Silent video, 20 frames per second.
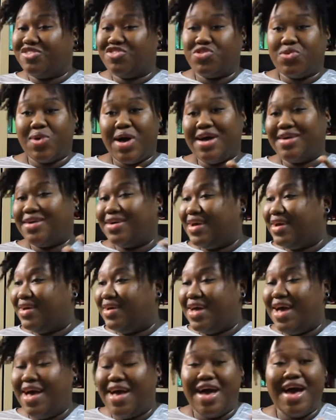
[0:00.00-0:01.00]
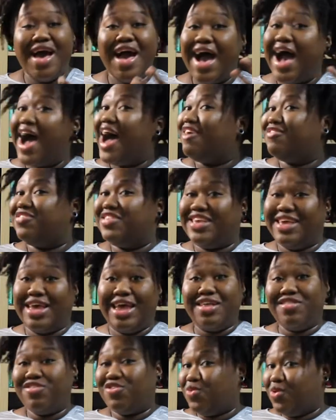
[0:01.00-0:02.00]
So I have to get
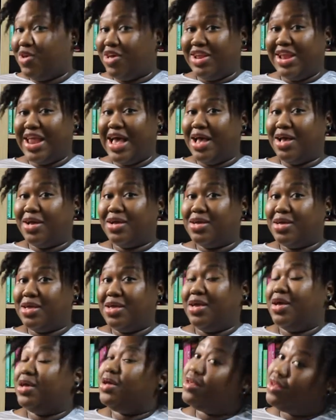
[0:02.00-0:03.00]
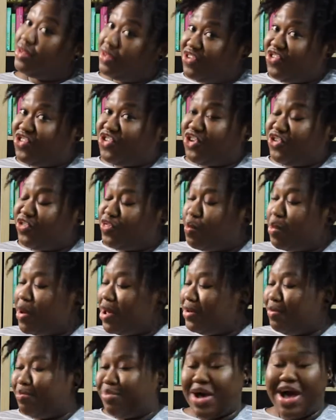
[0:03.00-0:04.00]
into it, like, excuse the
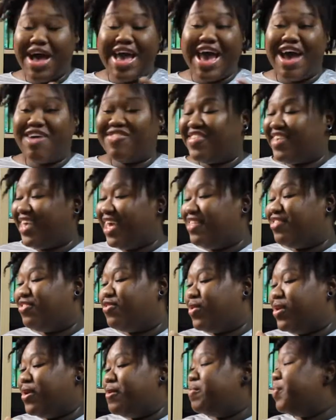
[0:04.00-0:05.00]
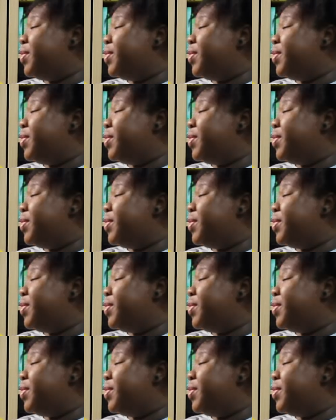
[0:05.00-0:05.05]
pun, but I have to get into it.